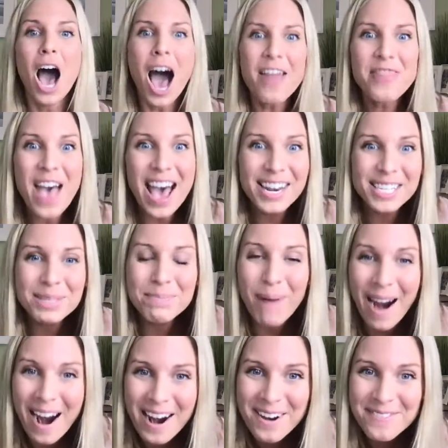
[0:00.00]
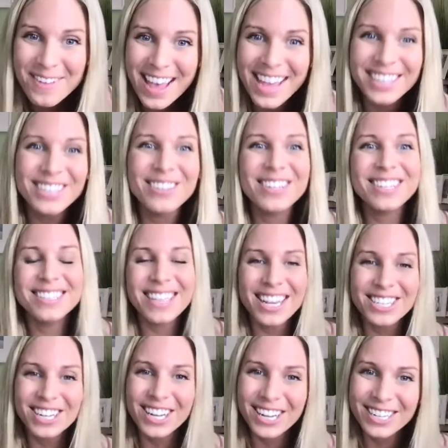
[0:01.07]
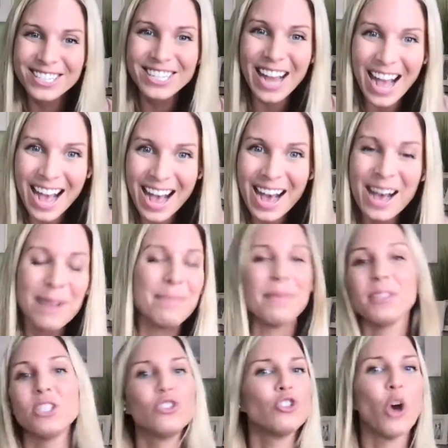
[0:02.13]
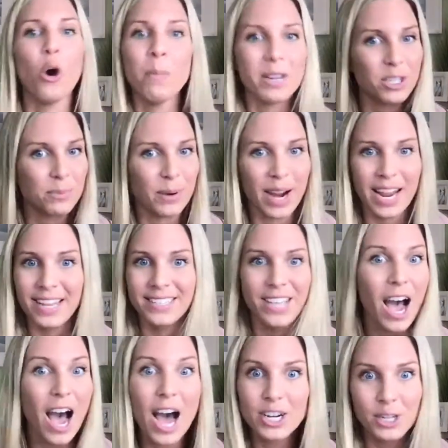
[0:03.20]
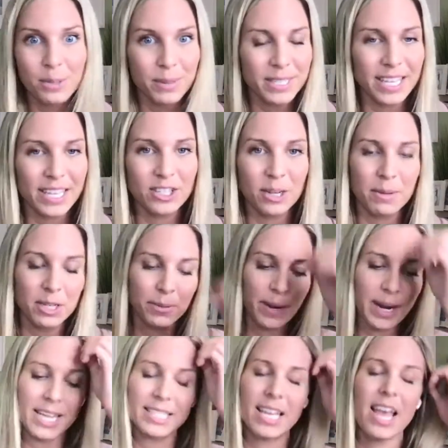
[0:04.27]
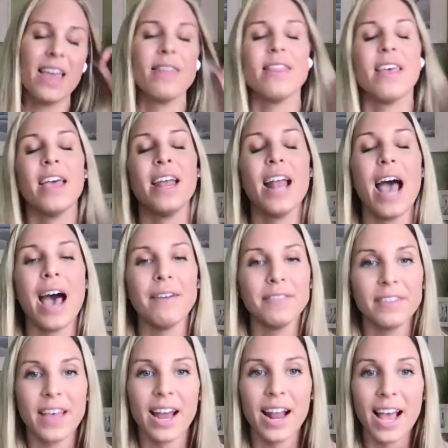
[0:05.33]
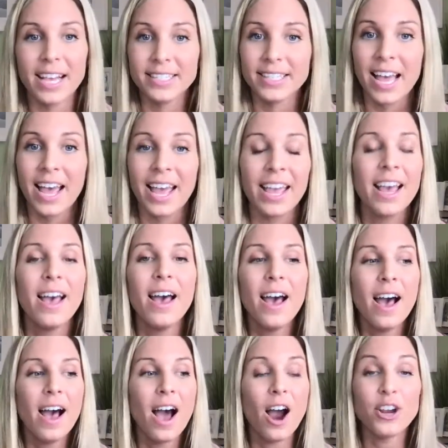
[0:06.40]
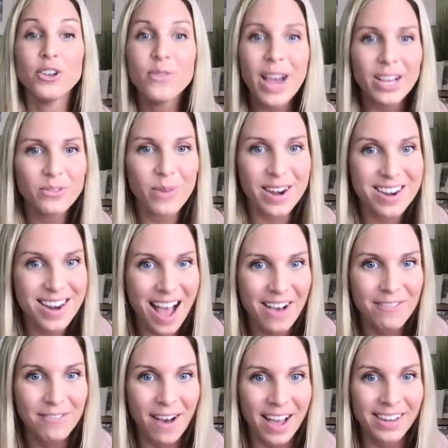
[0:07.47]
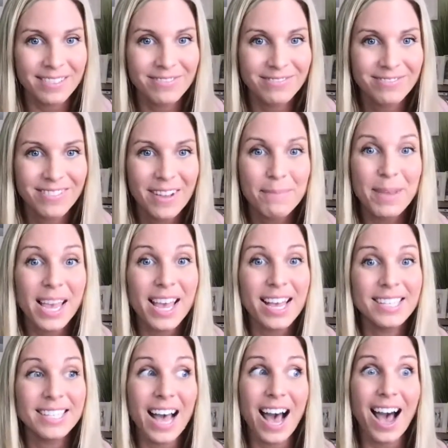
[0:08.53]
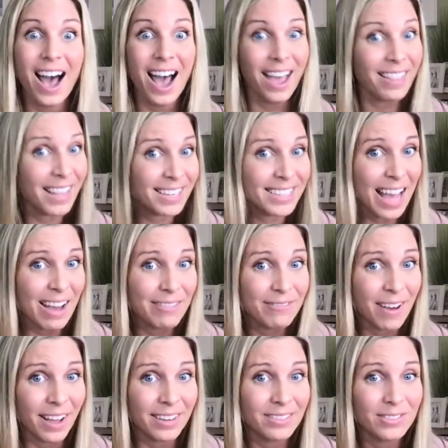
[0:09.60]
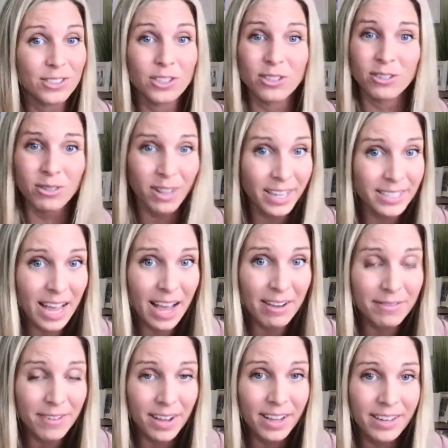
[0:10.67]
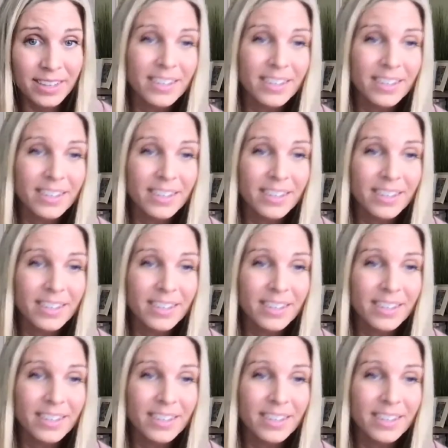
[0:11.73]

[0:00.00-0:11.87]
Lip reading: that is perfect. You did such a good job. So much praise, 100% so much praise. And then after that, I say, are you guys ready to have fun? Because I like to have fun. Do you like to have fun?